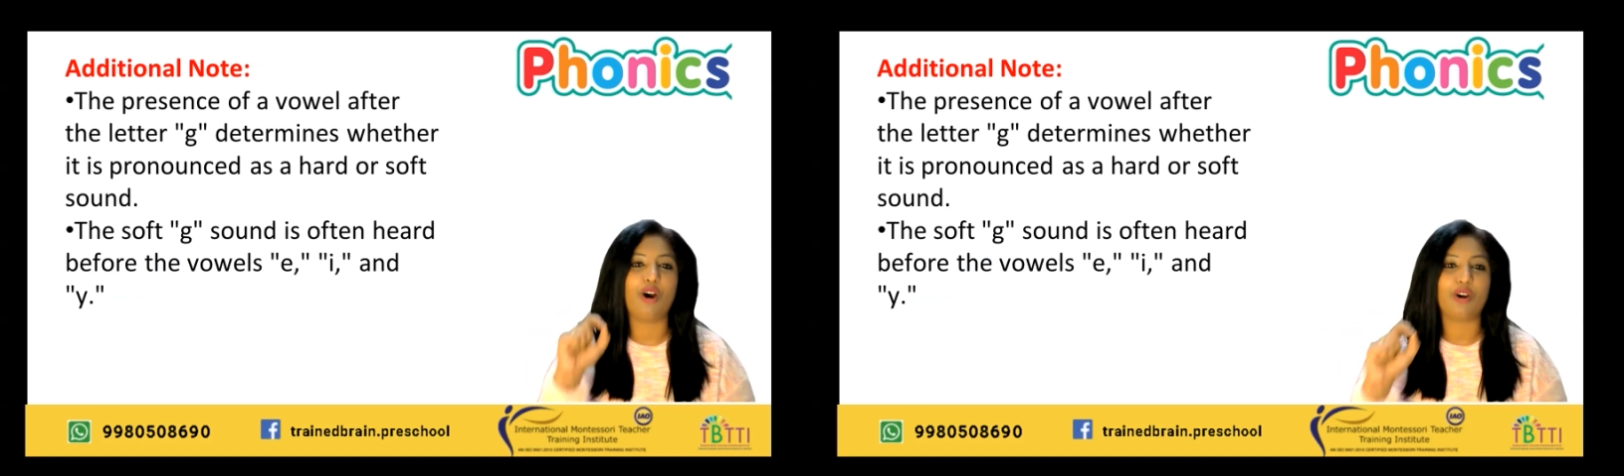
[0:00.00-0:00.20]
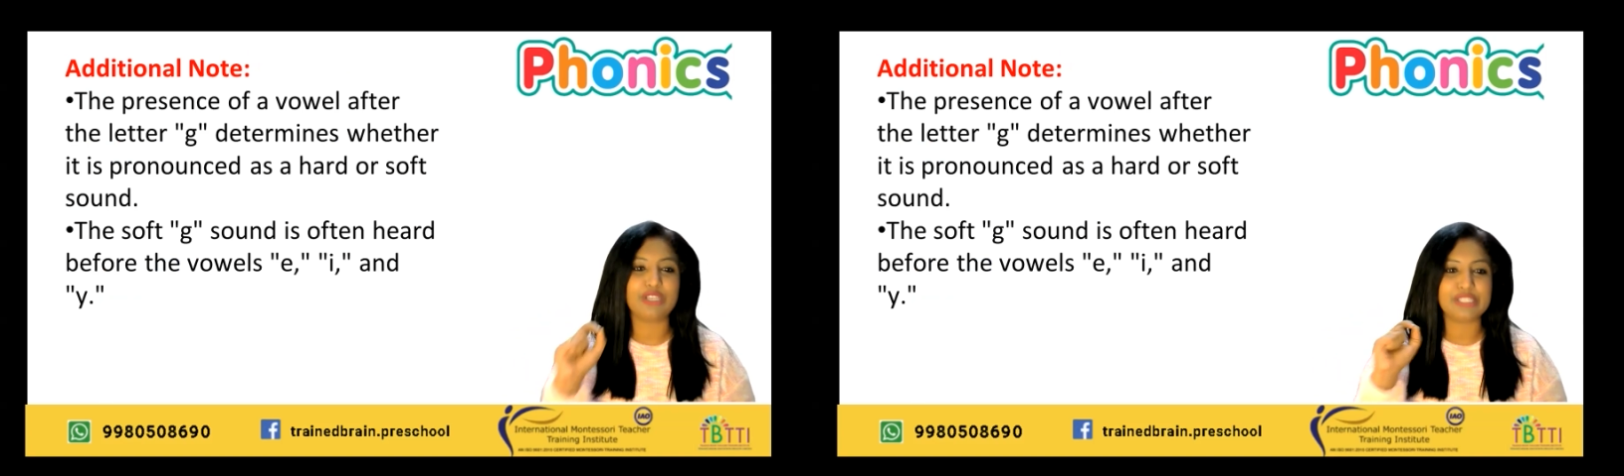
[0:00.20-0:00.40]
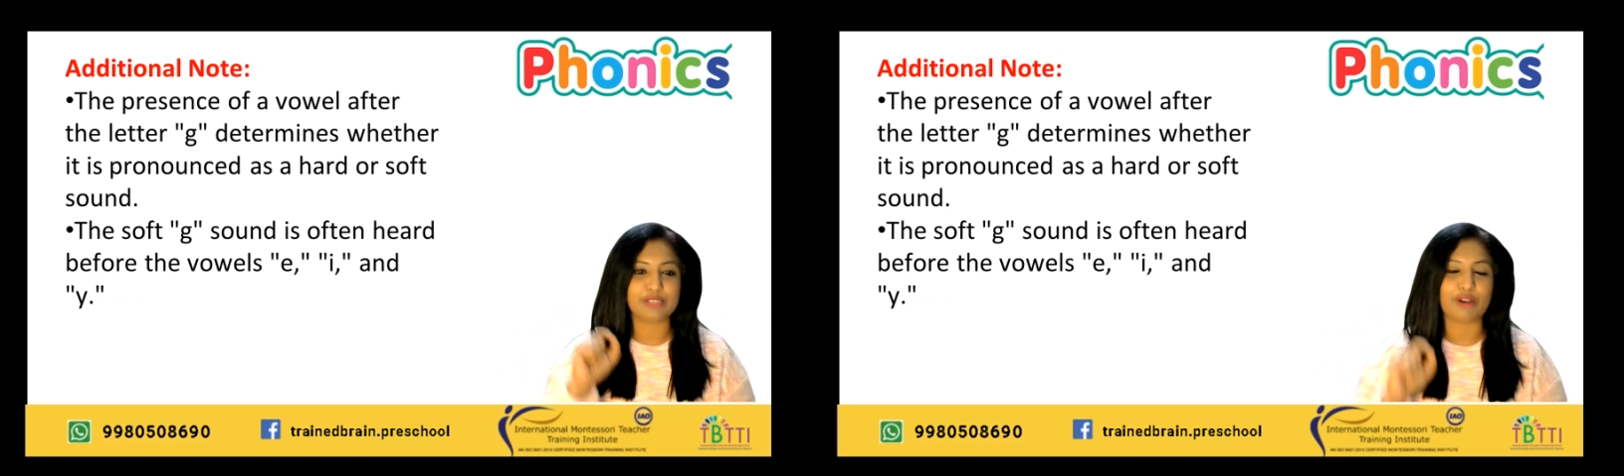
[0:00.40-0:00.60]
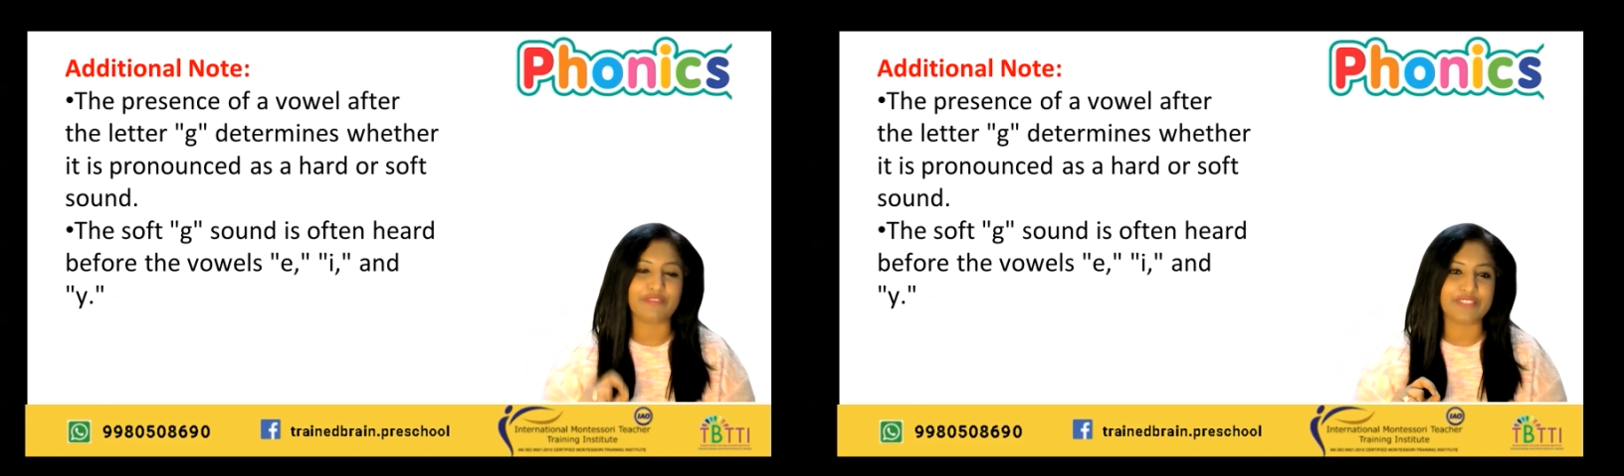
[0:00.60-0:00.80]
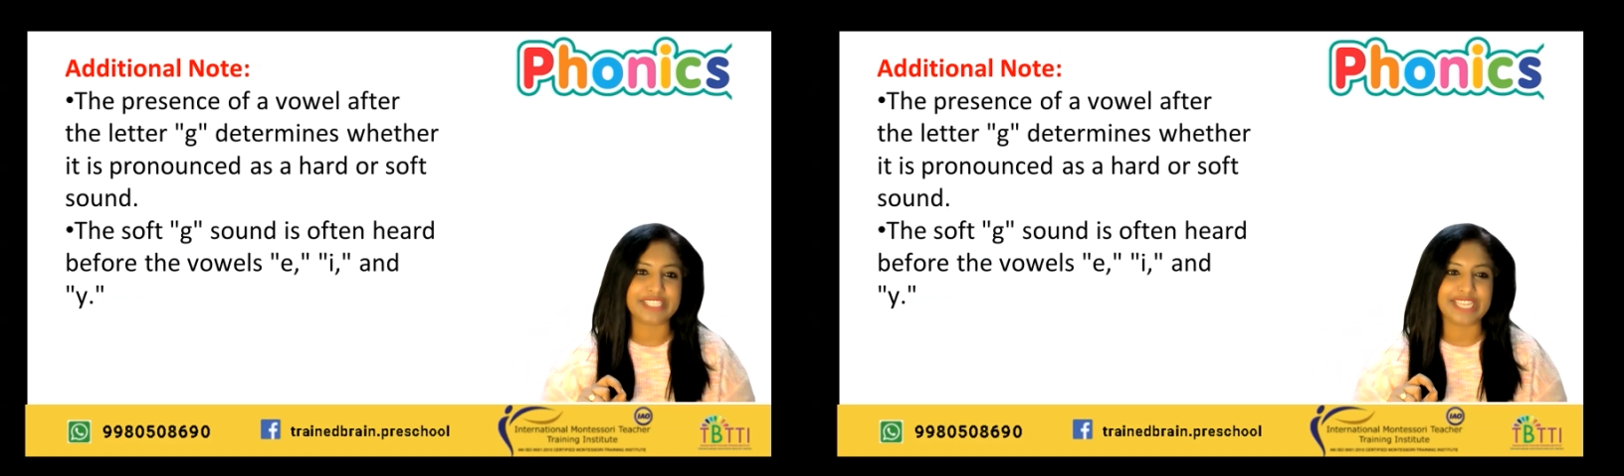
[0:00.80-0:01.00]
or a
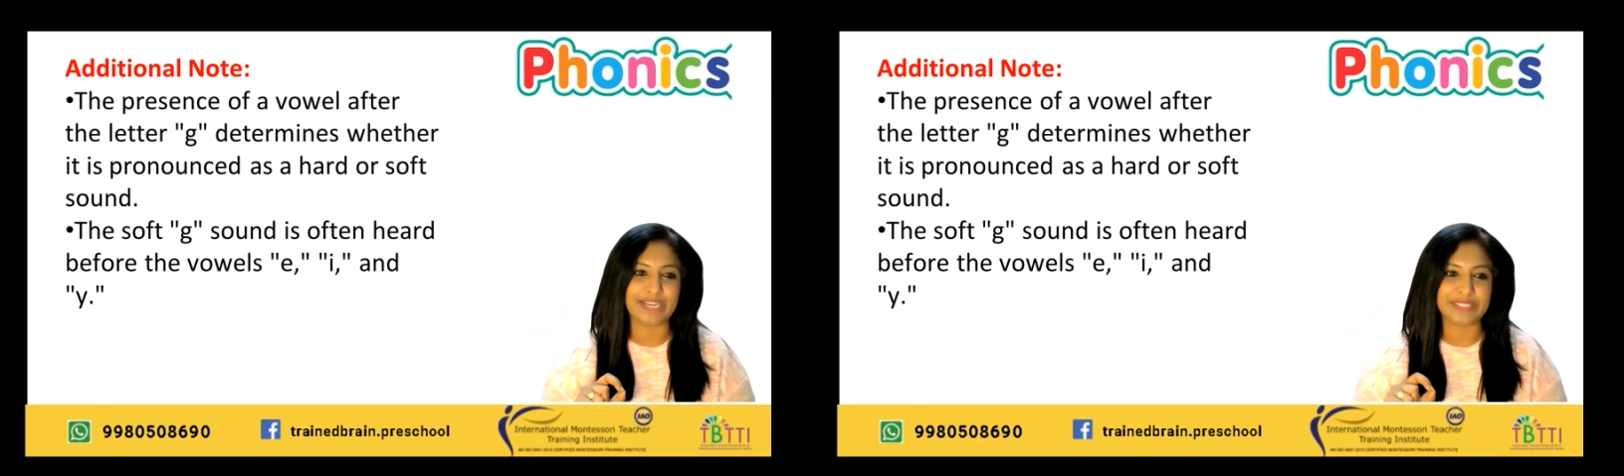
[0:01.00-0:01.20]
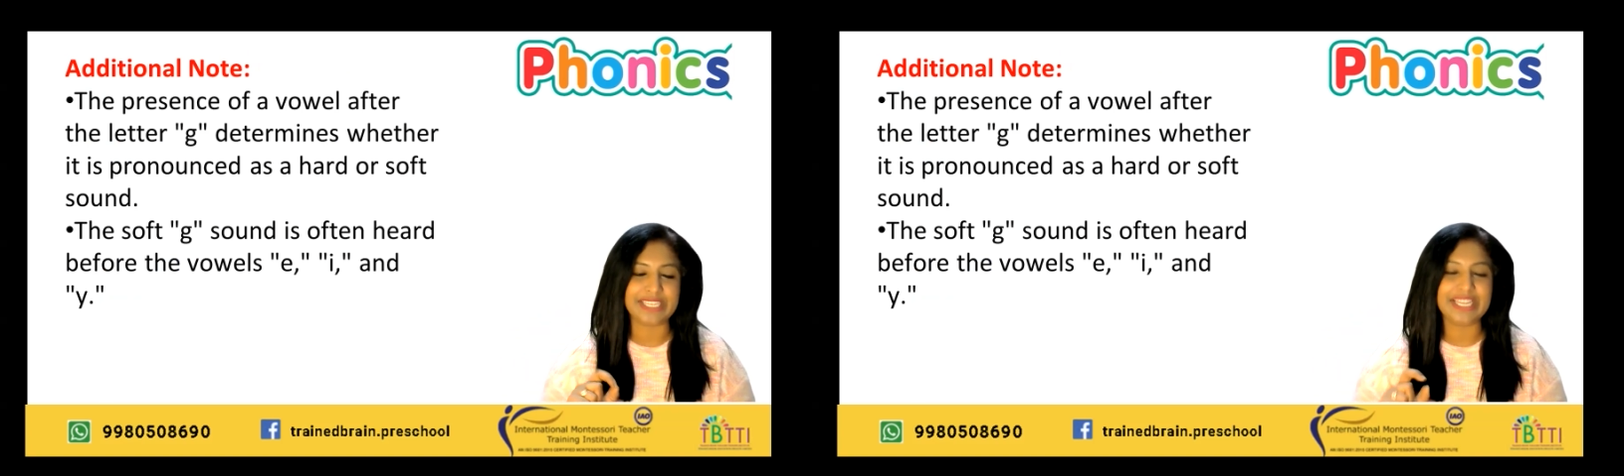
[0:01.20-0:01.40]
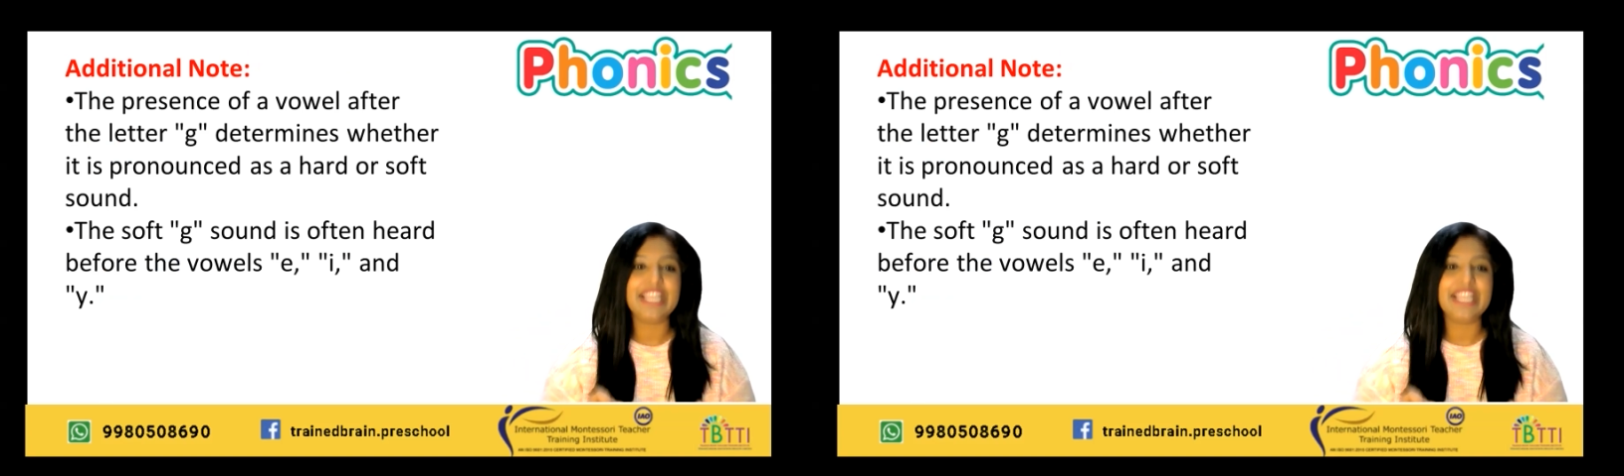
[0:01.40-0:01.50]
soft sound.